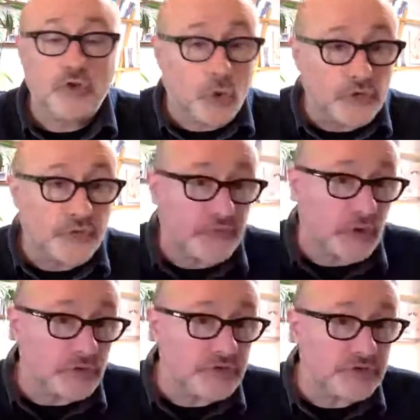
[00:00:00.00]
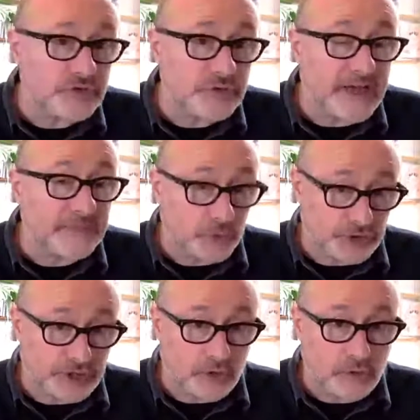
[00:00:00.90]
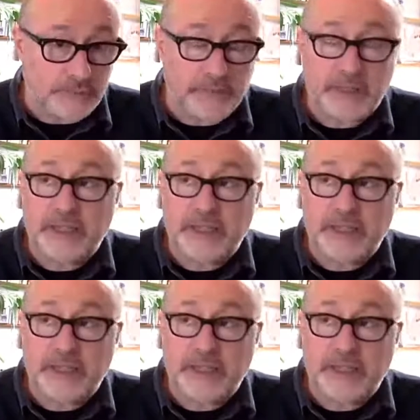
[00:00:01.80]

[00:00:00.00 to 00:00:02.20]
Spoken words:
north of France, at Pocheco,